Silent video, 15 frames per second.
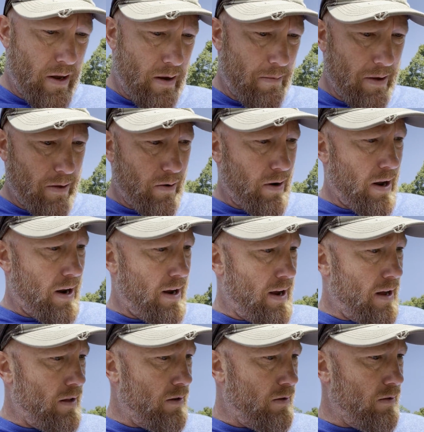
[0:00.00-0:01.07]
I mean, they're not
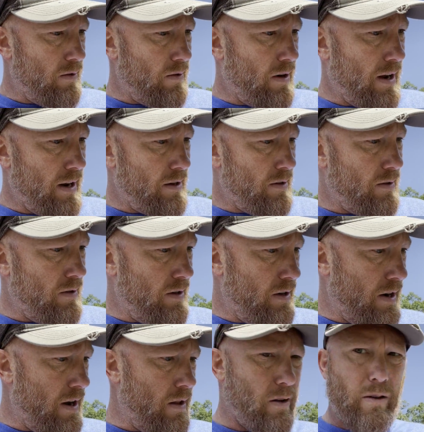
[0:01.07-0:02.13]
yellow, they're not turning
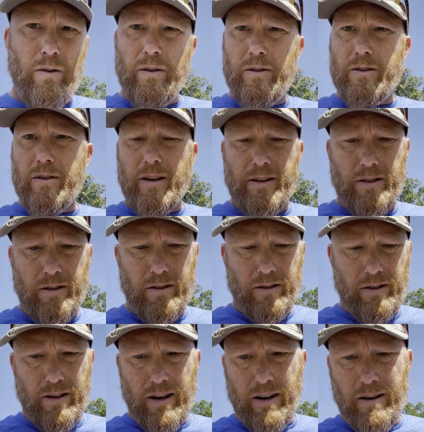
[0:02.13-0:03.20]
yellow, so that's a good
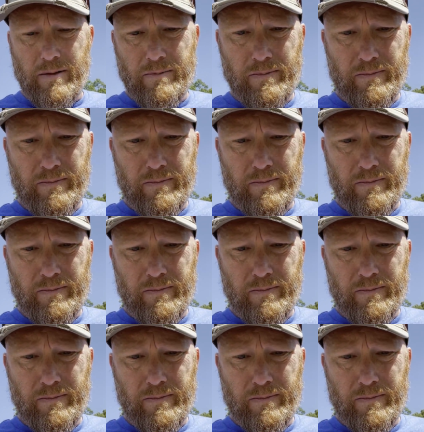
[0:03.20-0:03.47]
sign.